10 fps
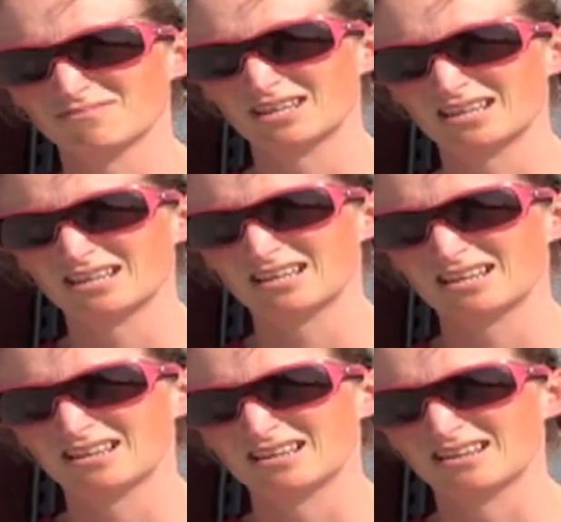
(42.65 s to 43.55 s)
And why would
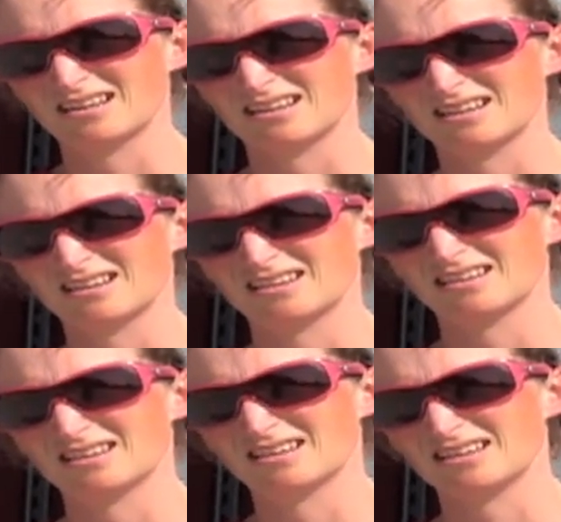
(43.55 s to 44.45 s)
you need to put
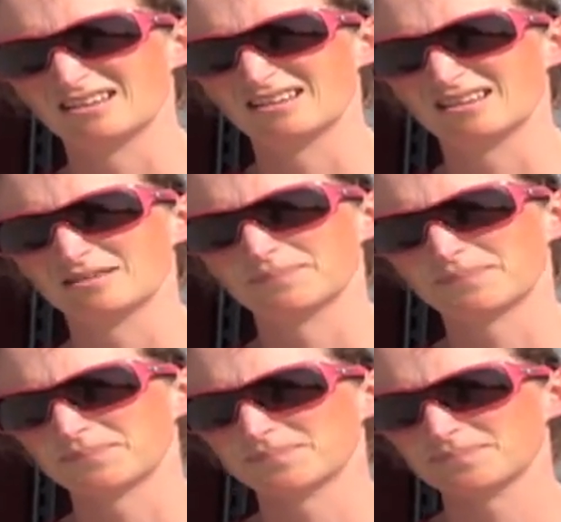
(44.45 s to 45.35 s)
heat
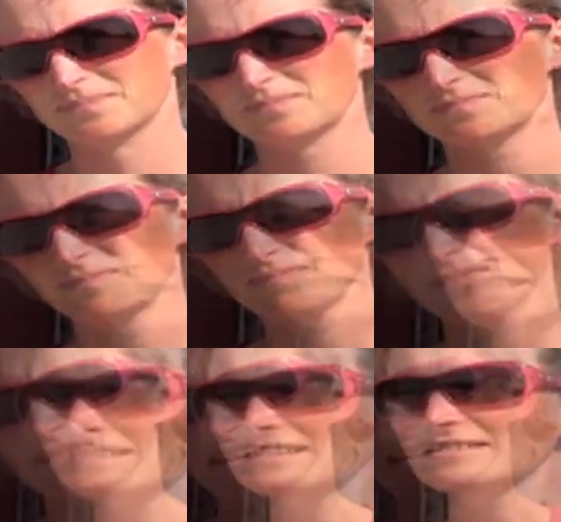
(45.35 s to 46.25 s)
back into the
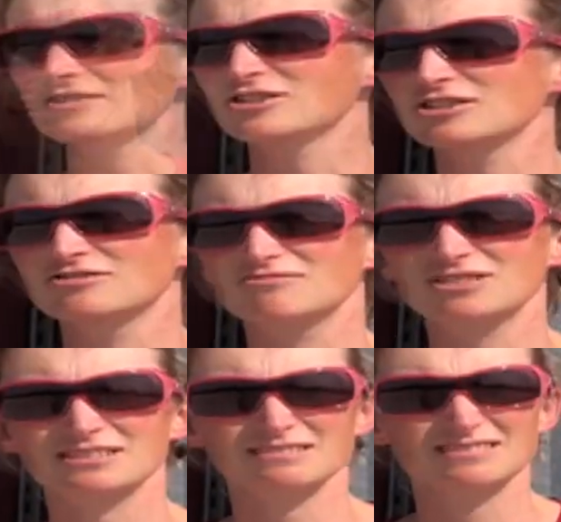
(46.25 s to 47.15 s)
ground? There's a
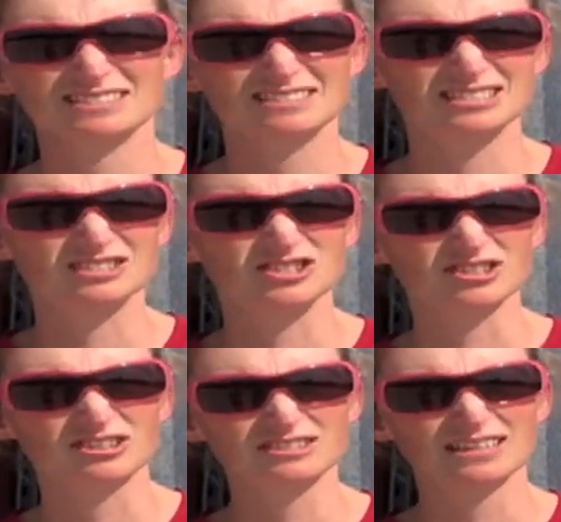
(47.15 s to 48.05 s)

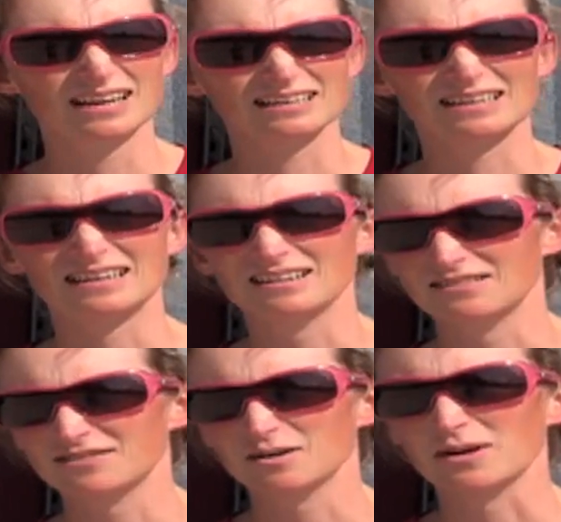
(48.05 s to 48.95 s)
concern that in
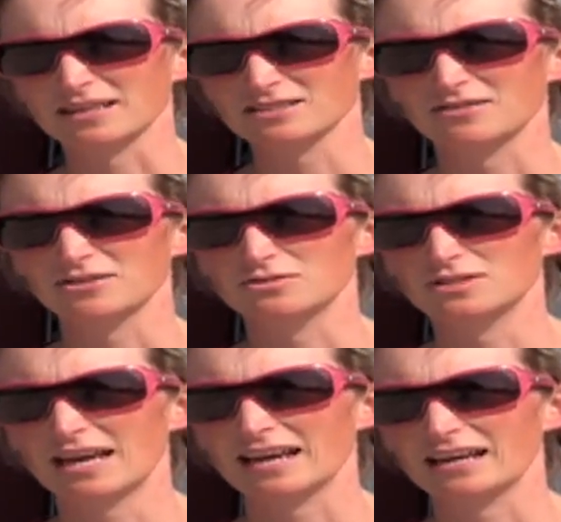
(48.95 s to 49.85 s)
Fairbanks, if you
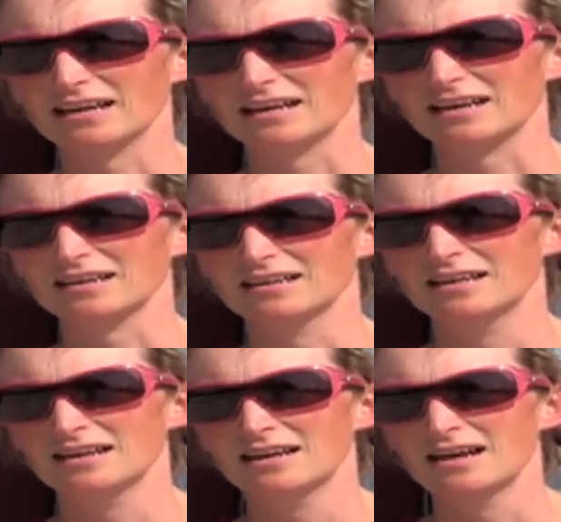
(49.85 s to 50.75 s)
take
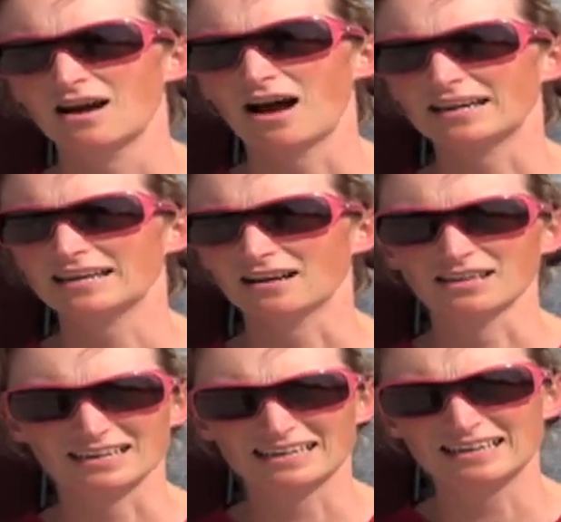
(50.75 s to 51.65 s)
uh, a
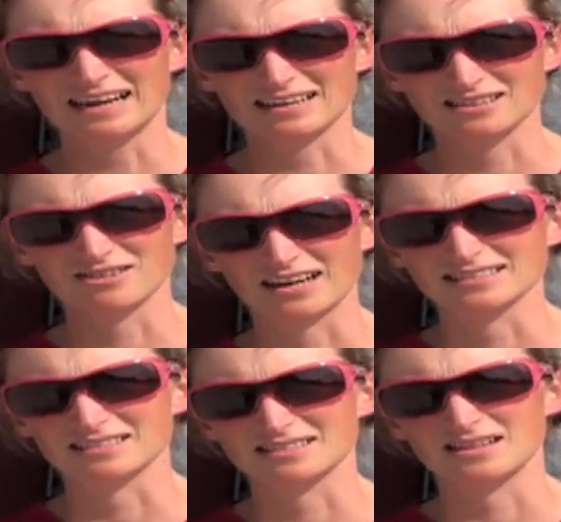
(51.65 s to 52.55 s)
lot of heat out of the
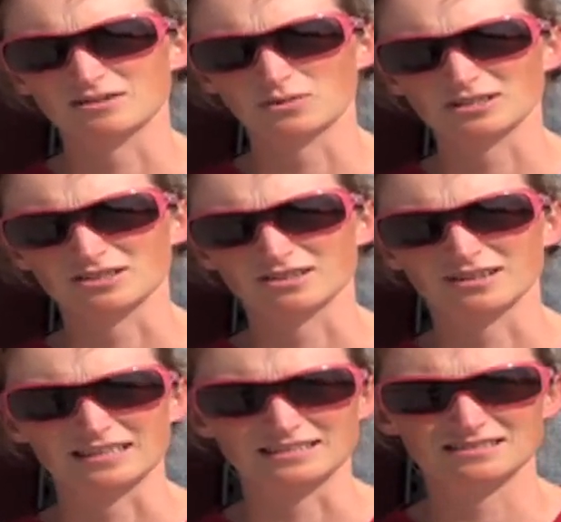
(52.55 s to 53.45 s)
ground in the, in the winter,
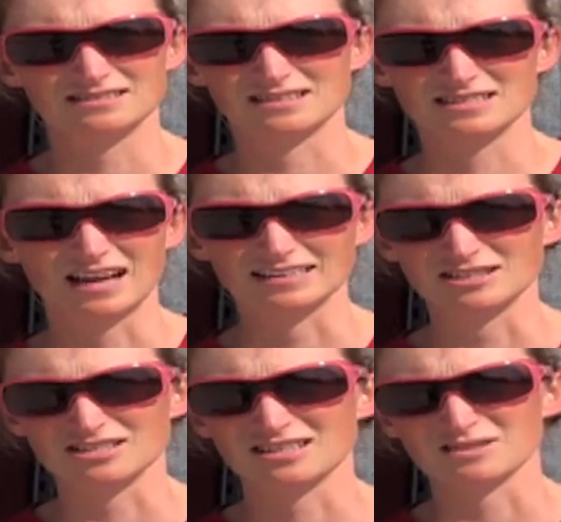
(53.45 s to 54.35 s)
it, the sun
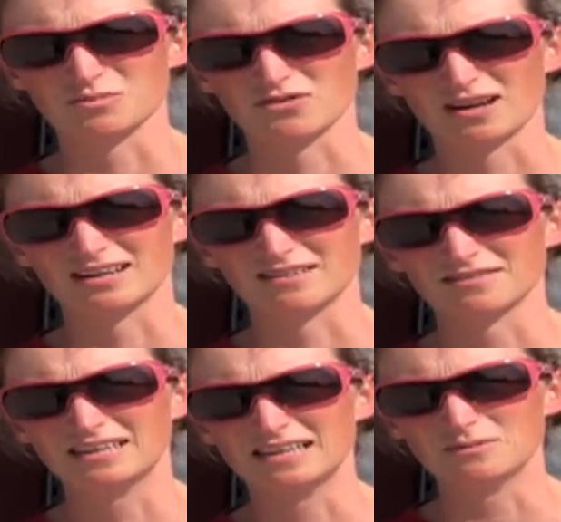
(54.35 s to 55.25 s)
just doesn't provide enough
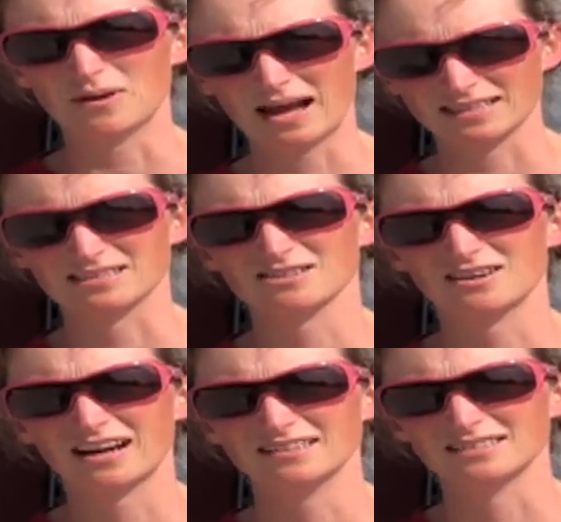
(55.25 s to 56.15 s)
heat back into the
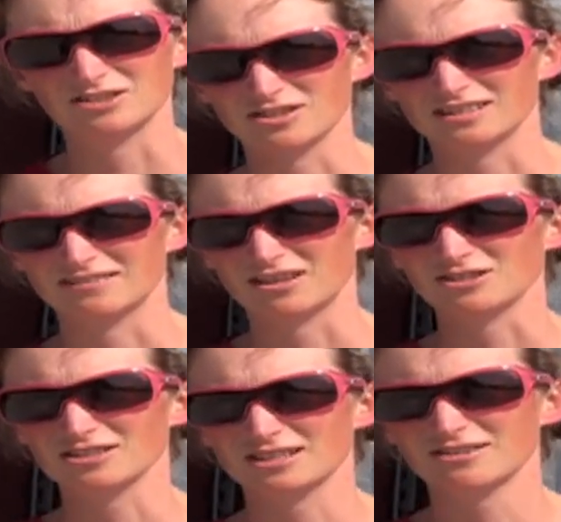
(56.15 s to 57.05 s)
ground and you can
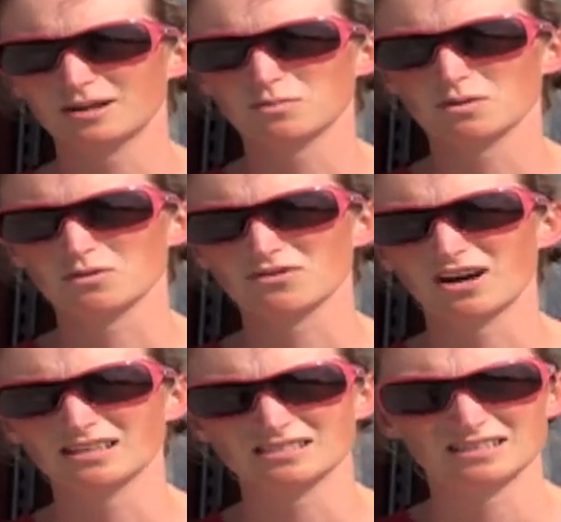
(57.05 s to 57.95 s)
eventually create
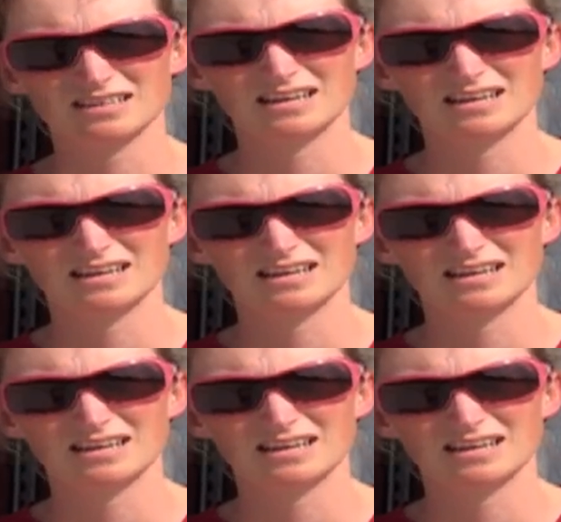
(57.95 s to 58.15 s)
permafrost.